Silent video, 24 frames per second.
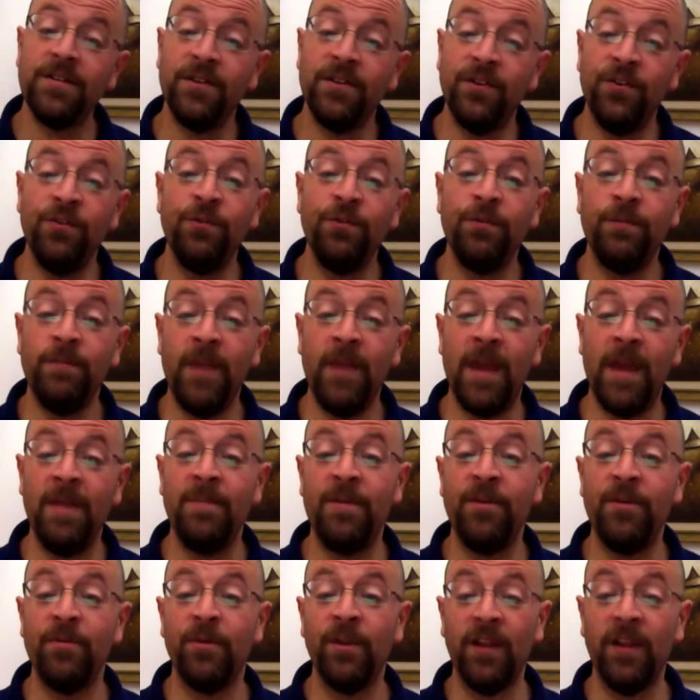you may be
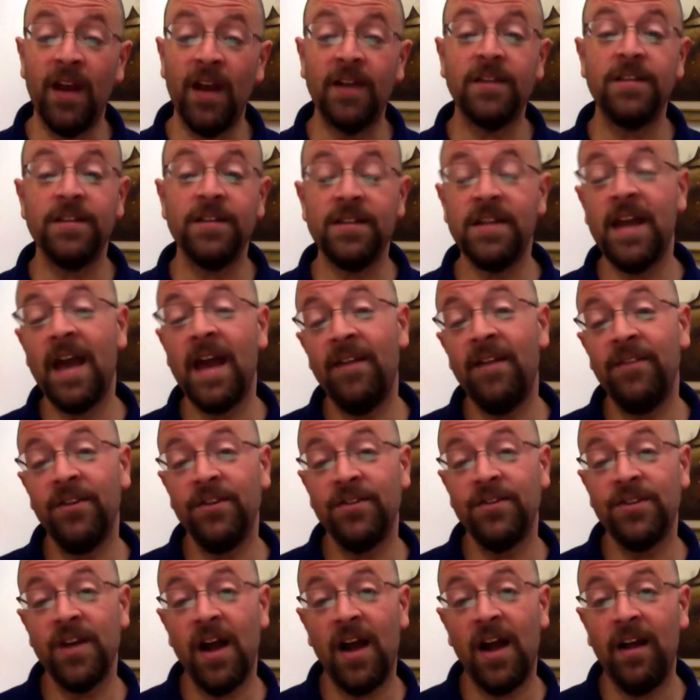reluctant to have your
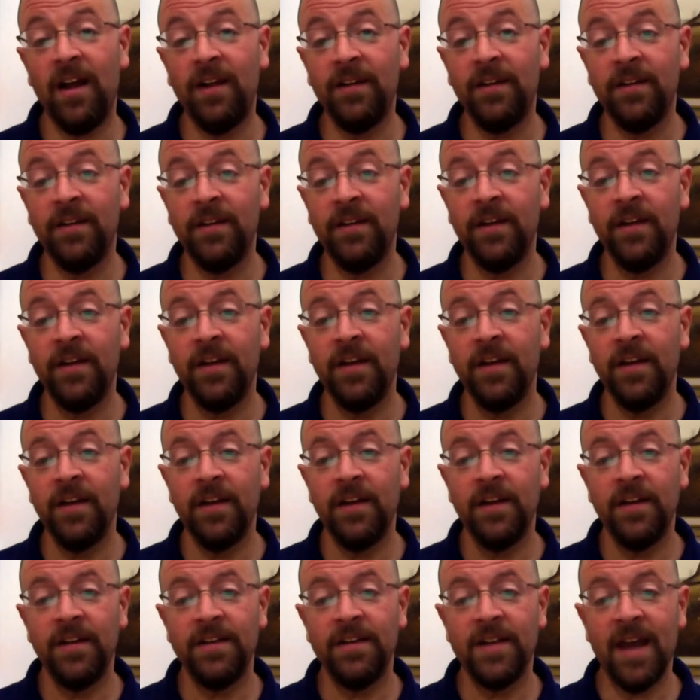child
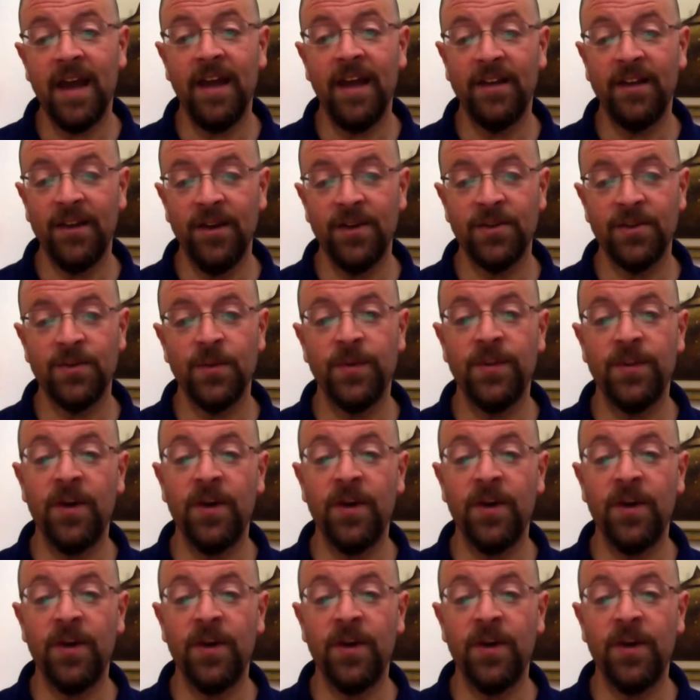diagnosed with